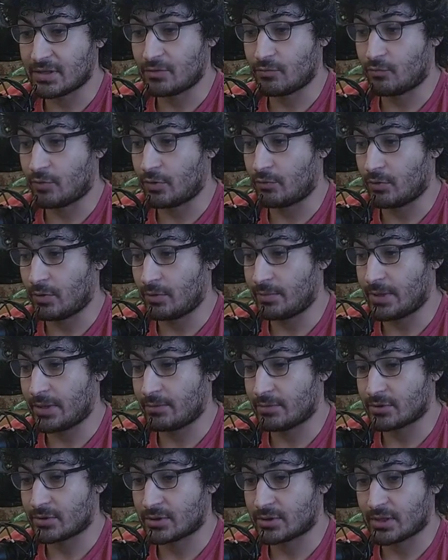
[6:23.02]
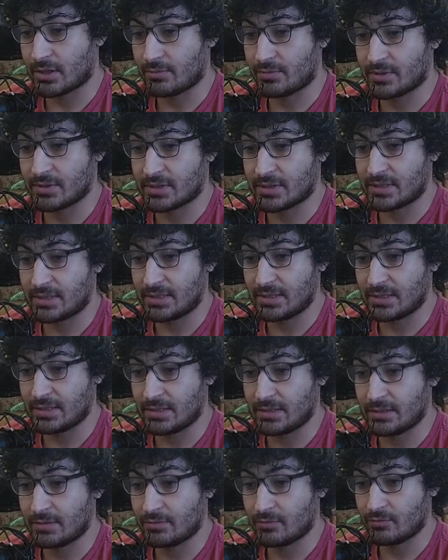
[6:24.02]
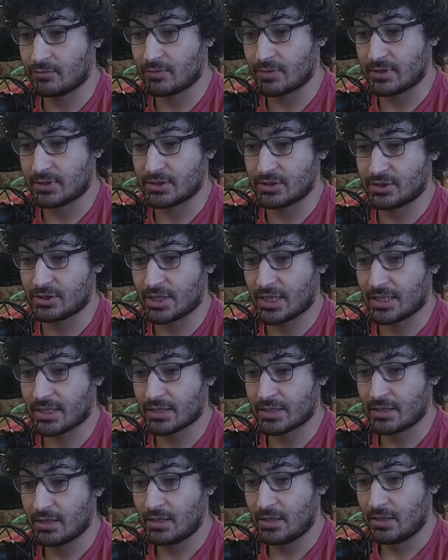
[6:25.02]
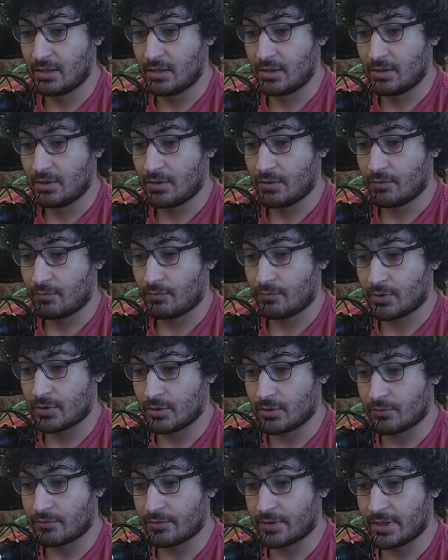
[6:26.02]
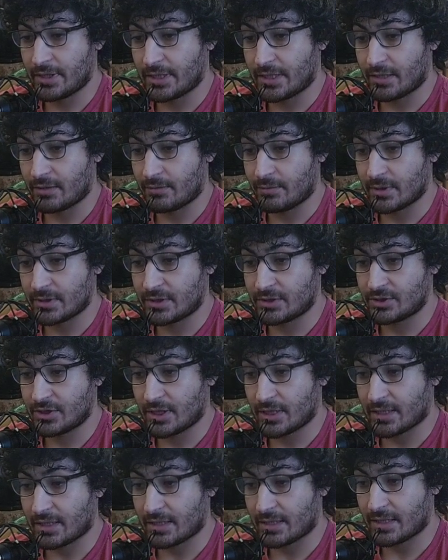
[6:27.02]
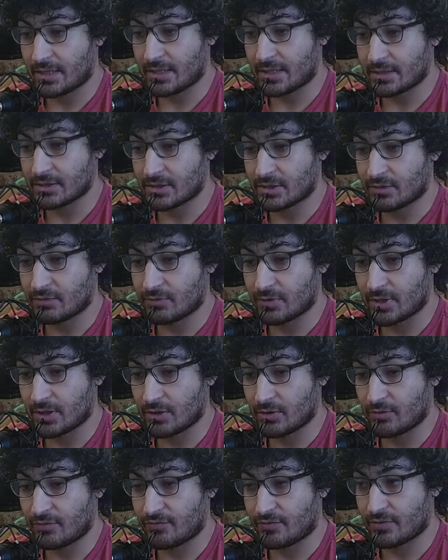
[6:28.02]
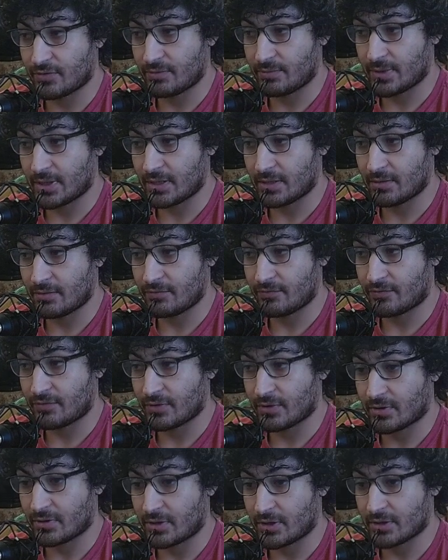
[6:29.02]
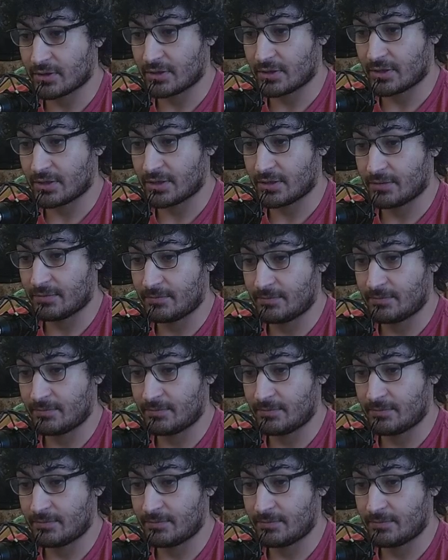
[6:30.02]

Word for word: we will be able to stop this easily with the Jack. We don't really care about the Jack. I think next turn we're going to go for the Crocodile,